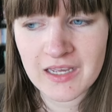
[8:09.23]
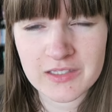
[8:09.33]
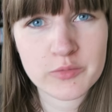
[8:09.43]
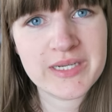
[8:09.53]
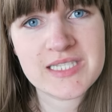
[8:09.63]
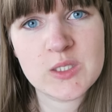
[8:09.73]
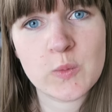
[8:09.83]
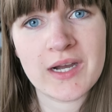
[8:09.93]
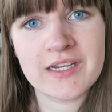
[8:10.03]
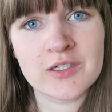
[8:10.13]
and the reason
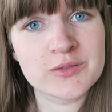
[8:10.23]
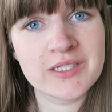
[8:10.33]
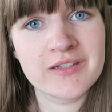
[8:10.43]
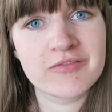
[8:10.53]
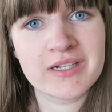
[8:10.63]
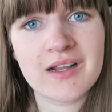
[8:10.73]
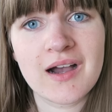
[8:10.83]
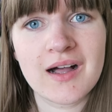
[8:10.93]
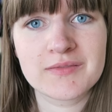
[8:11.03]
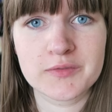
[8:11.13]
why I only read
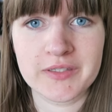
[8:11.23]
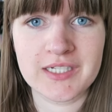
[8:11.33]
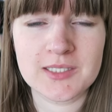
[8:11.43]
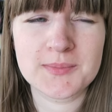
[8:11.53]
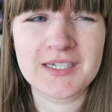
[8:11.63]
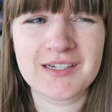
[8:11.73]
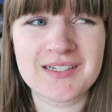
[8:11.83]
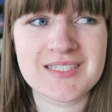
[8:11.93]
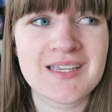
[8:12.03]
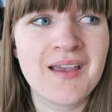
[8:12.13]
half of it is
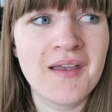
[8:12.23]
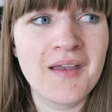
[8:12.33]
because